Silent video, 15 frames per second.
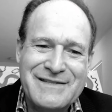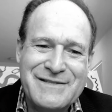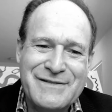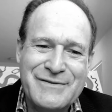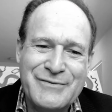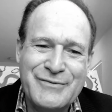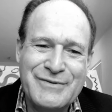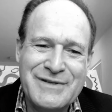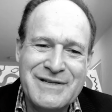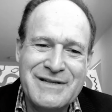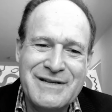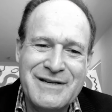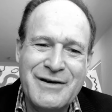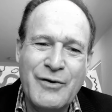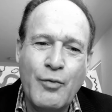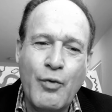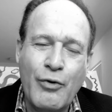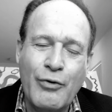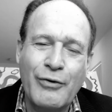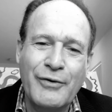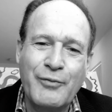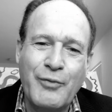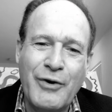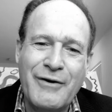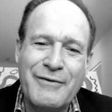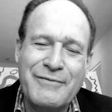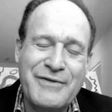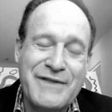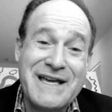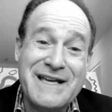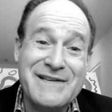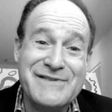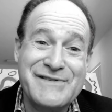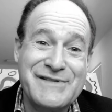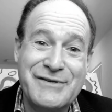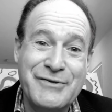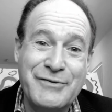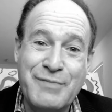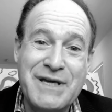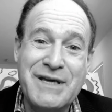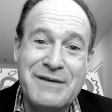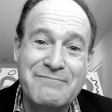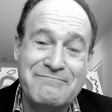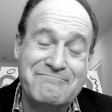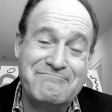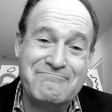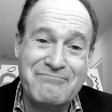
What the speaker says: to a world where things could be